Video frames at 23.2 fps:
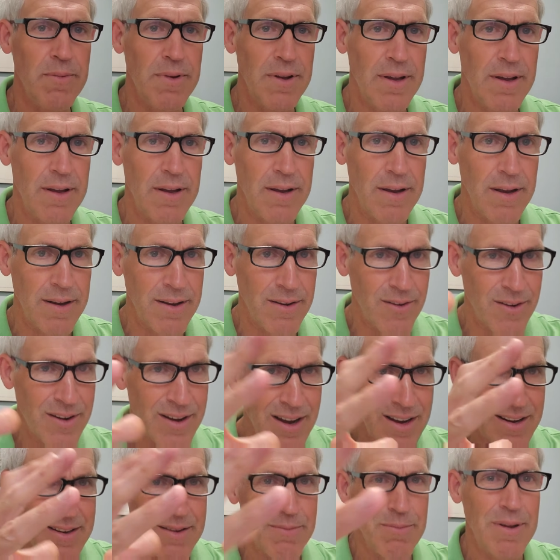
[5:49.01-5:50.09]
to get and your
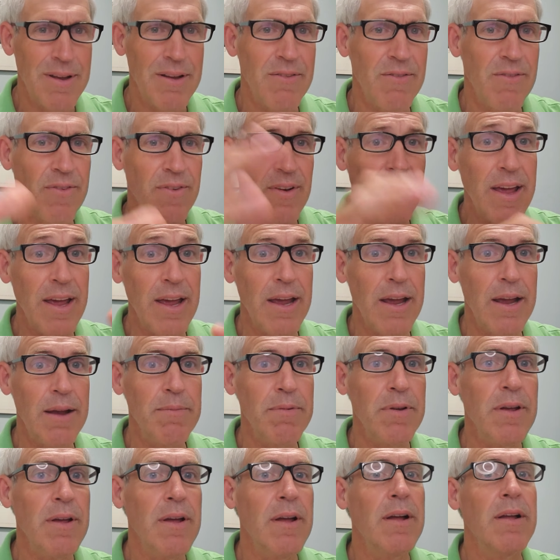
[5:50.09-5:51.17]
gut to be inflamed,